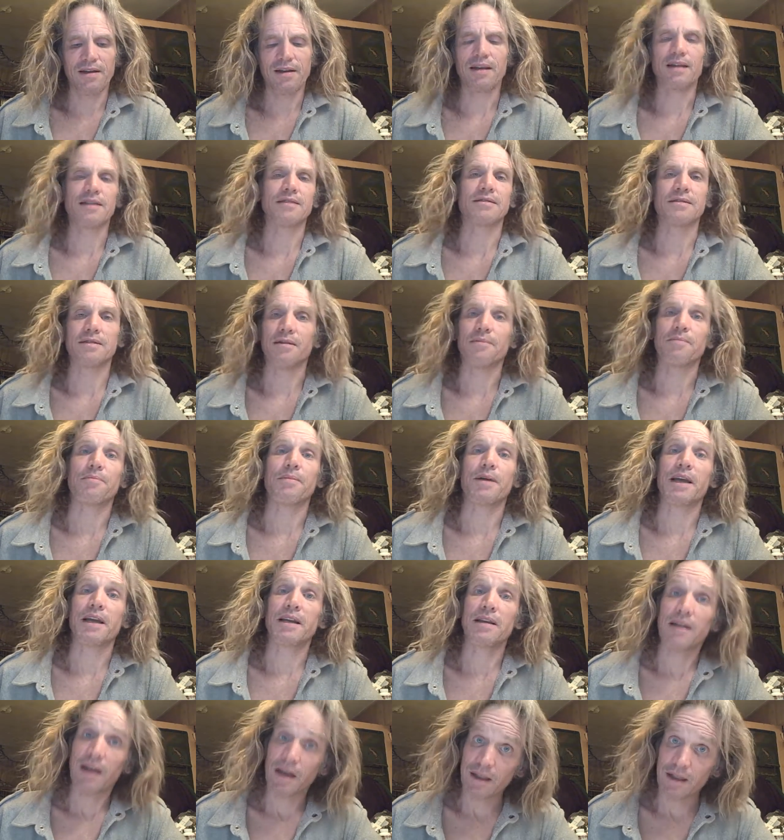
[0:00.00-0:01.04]
and some
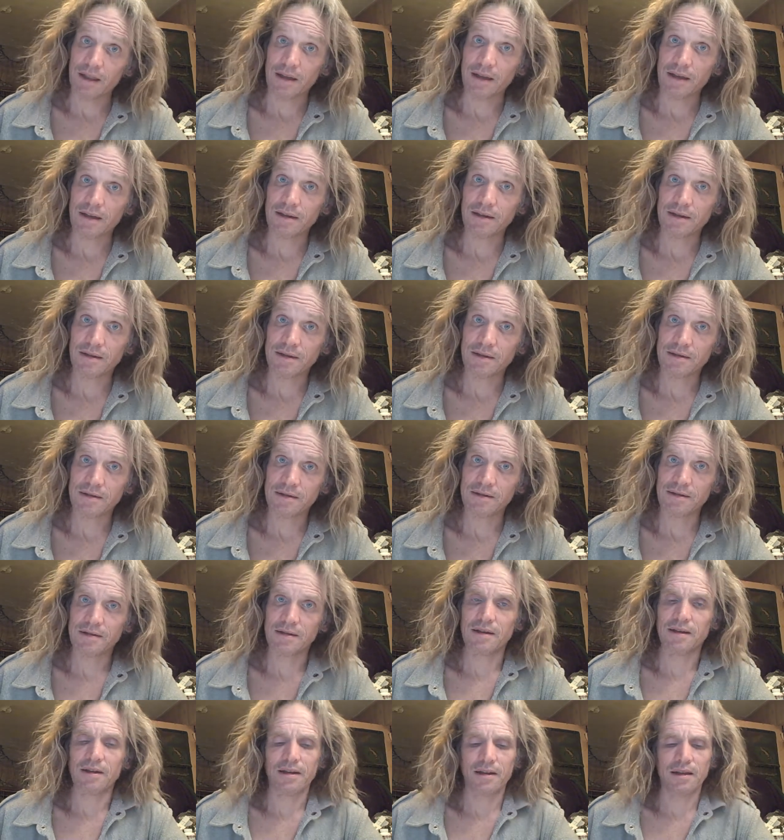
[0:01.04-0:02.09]
pay nothing.
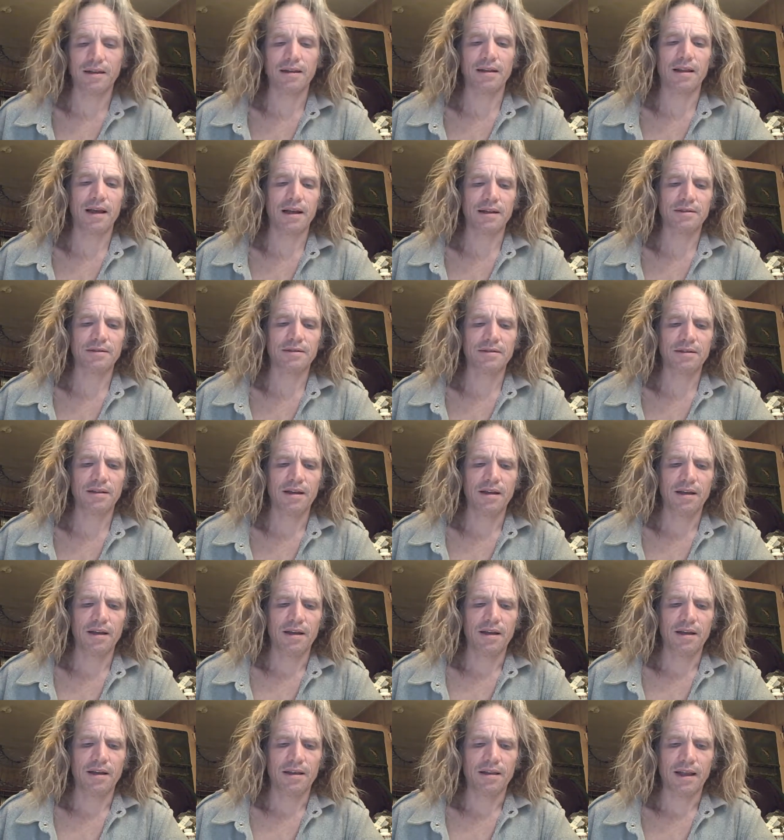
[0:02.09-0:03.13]
And that
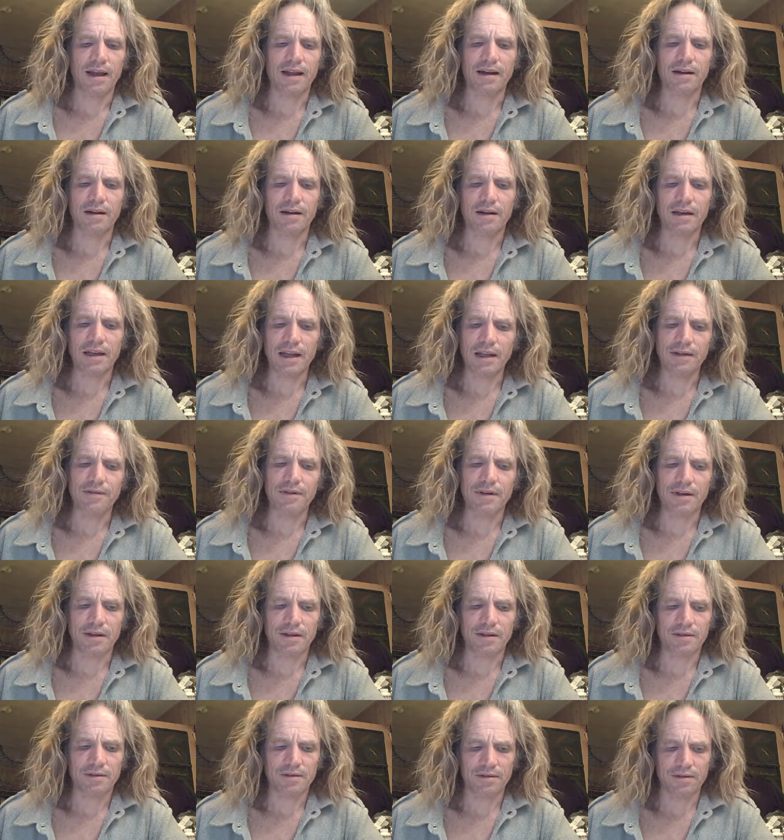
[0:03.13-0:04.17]

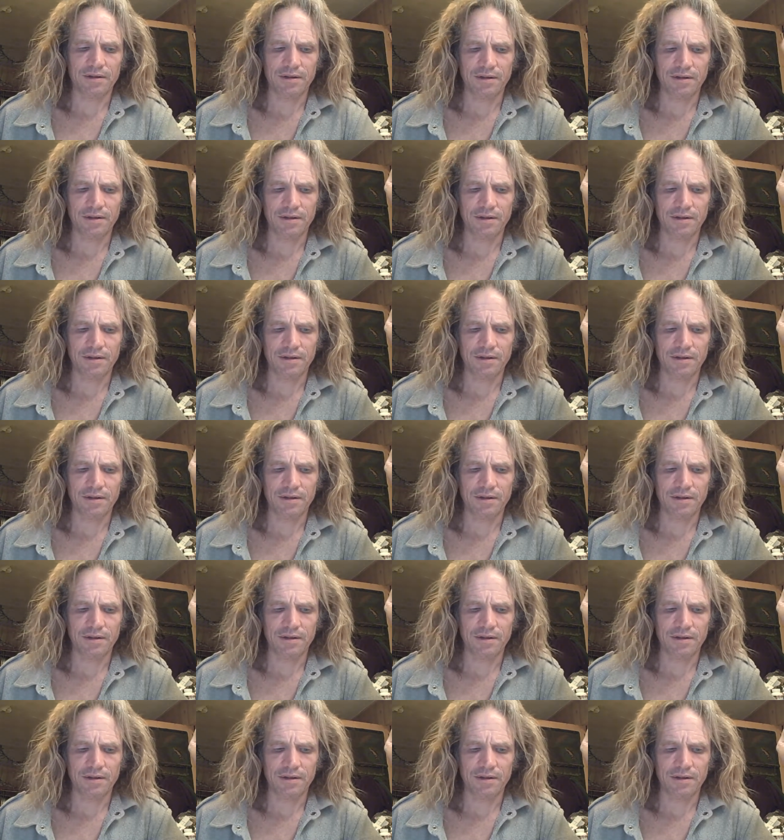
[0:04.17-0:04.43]
unevenness